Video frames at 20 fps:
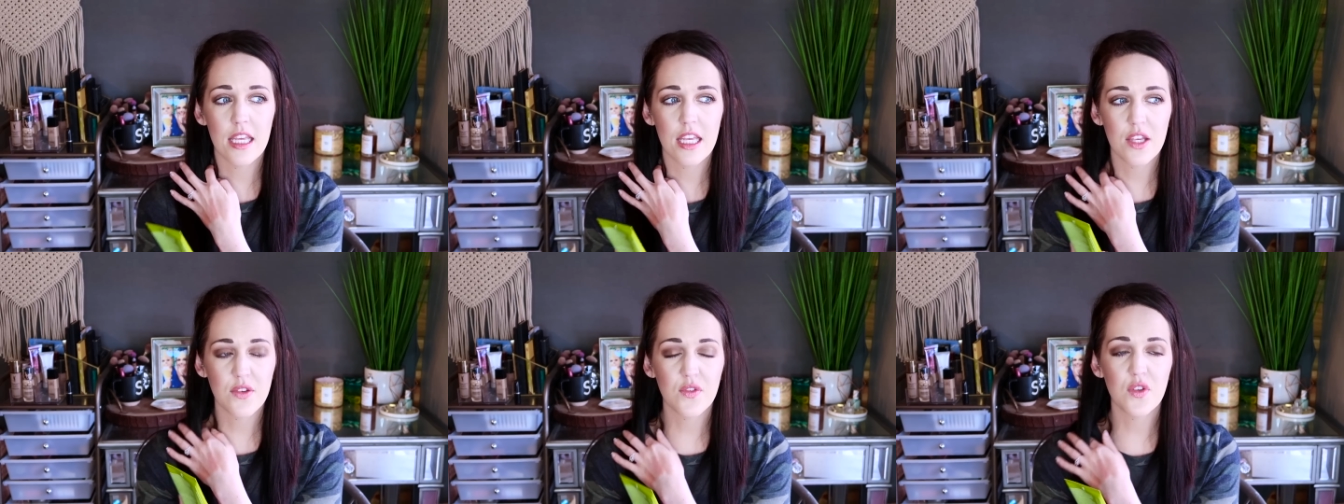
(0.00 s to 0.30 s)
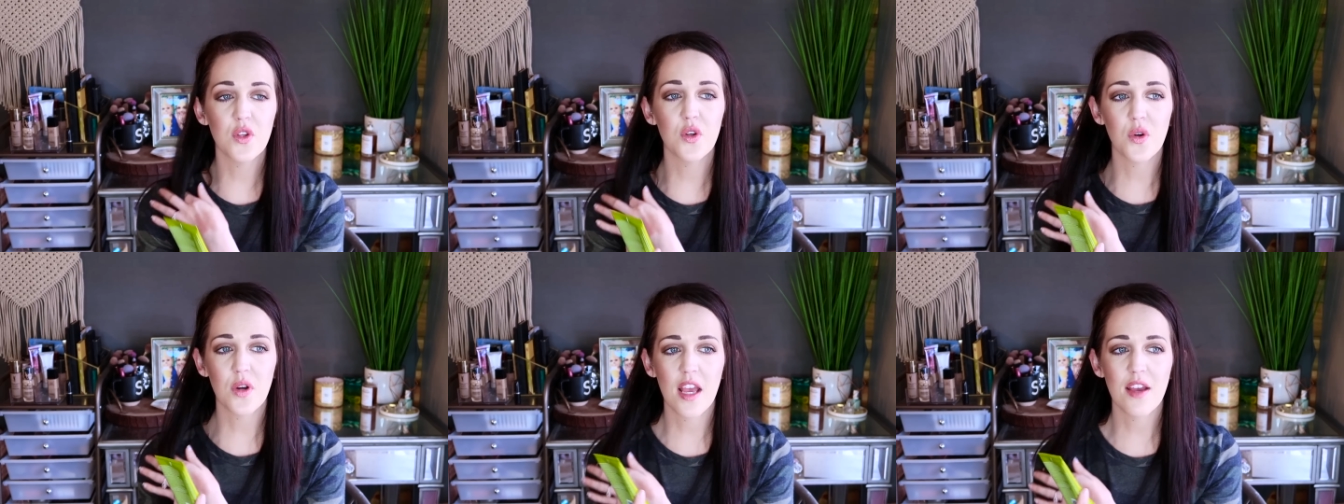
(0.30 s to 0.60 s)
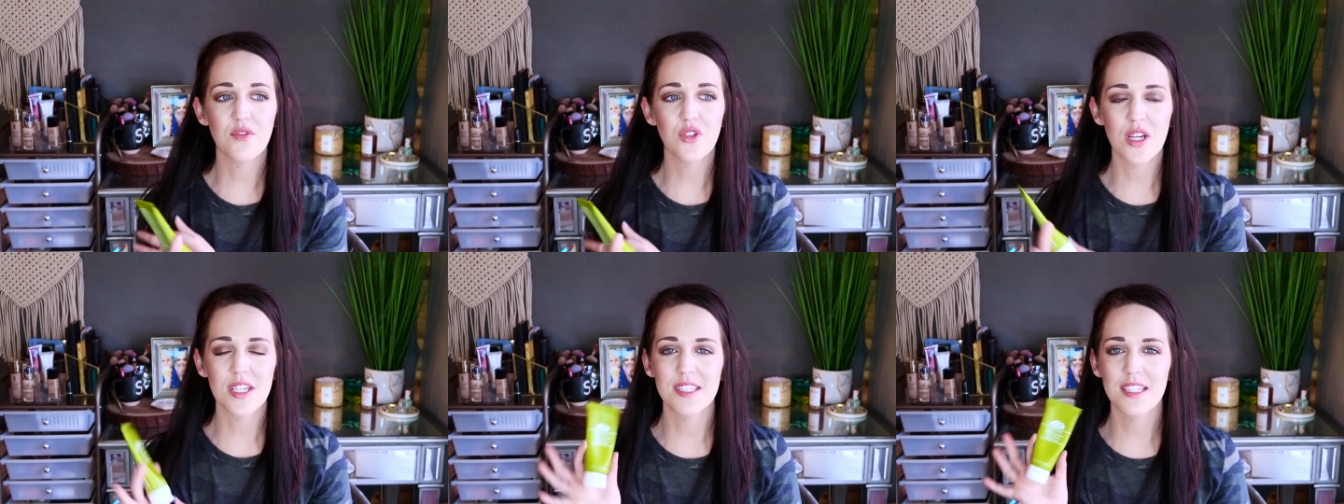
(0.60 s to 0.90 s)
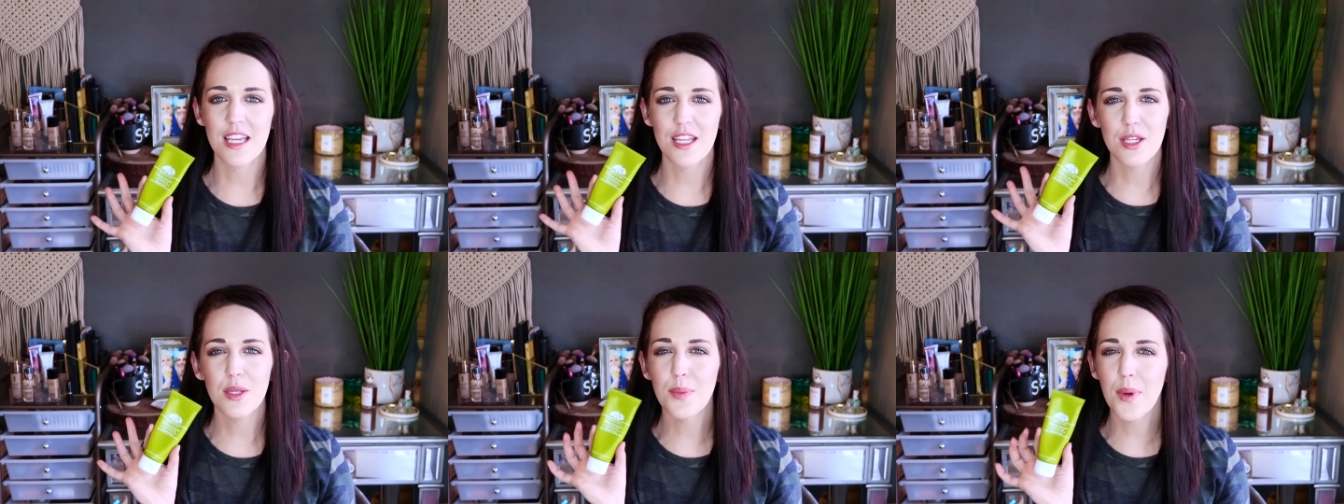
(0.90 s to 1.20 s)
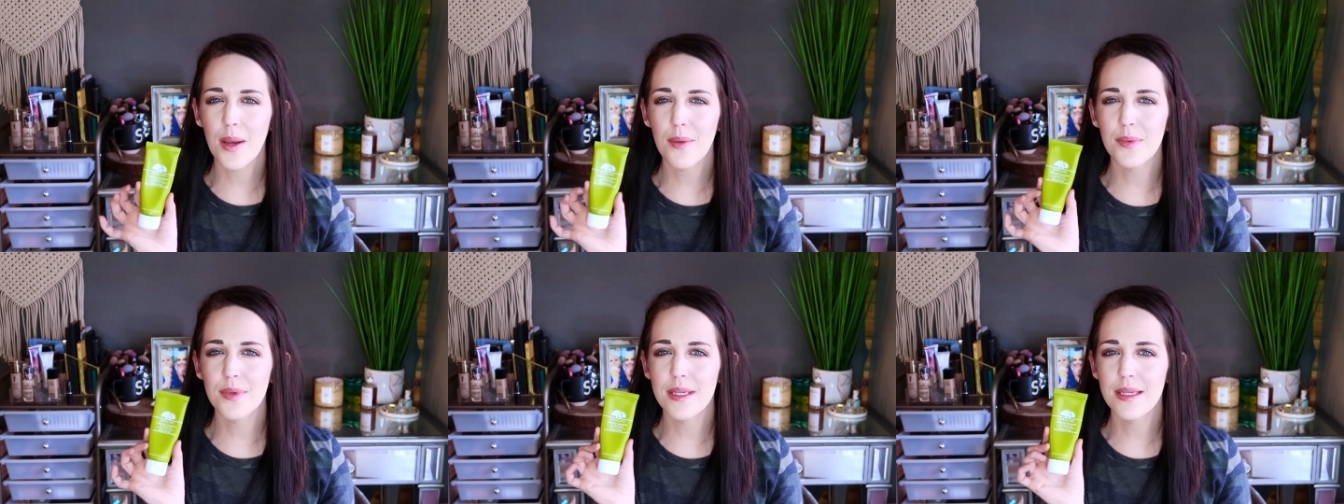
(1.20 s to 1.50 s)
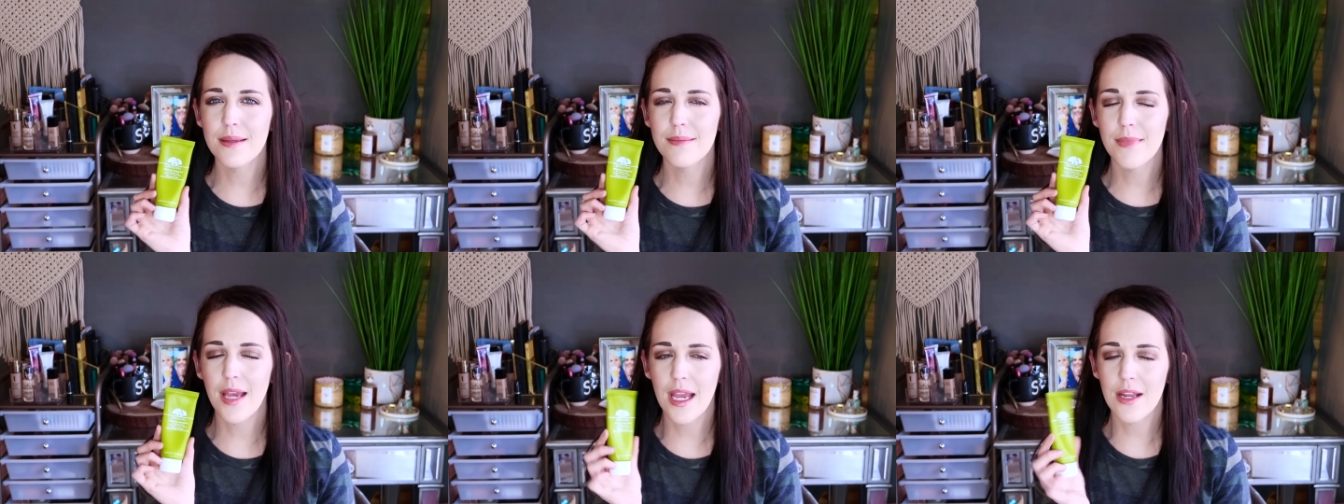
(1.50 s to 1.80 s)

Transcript: if you don't have dry skin, you probably,